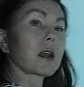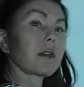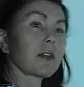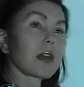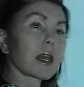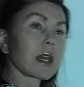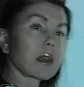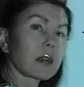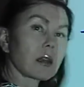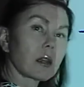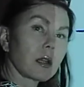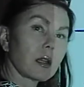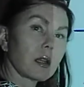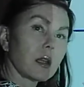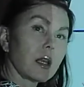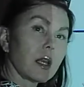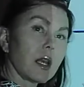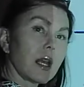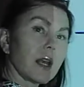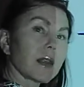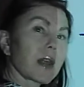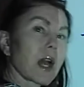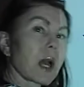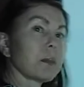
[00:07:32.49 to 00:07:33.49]
of it,
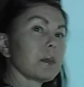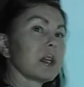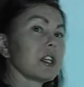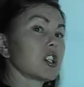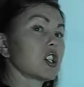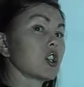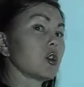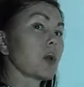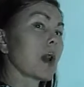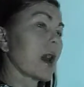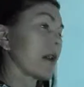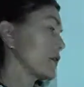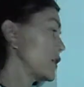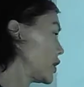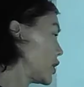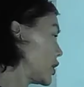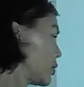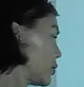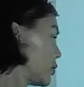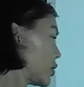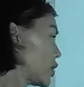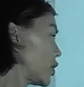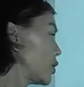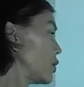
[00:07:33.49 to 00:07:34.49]
that means you have to do
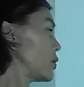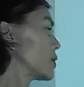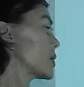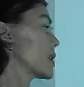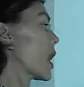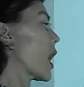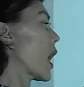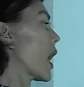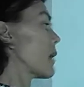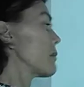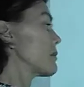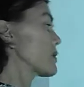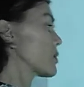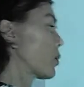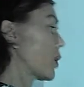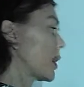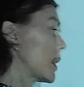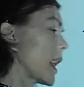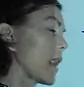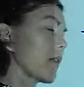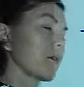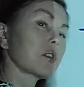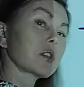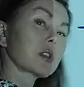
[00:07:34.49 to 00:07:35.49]
2 times
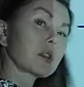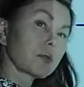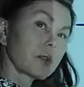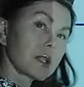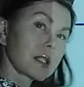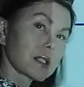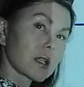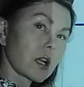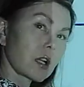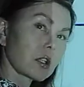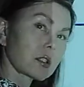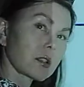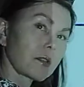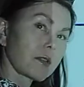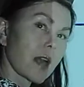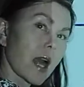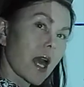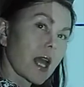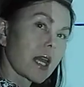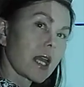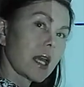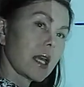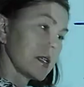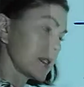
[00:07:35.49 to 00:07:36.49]
whatever the result of
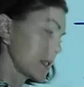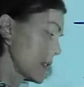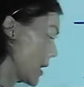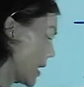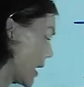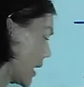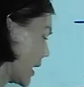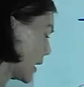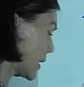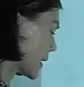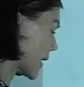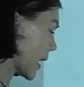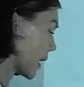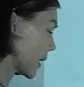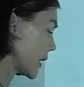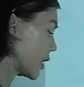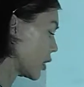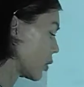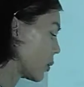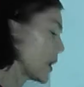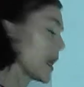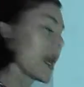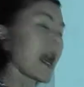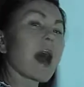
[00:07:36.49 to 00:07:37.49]
that is. Now
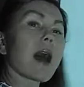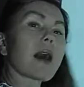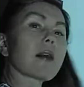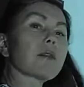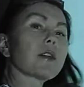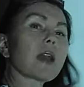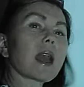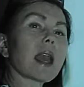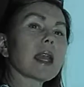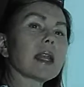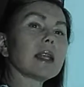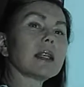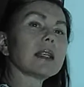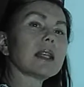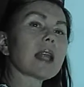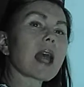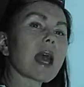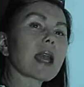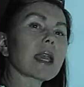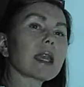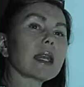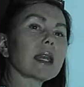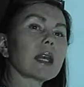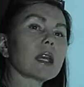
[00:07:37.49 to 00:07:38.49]
here we have a
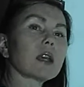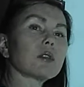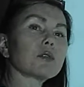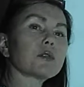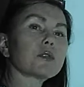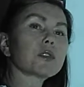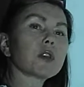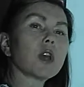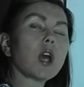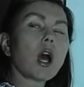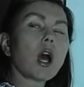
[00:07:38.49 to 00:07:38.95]
negative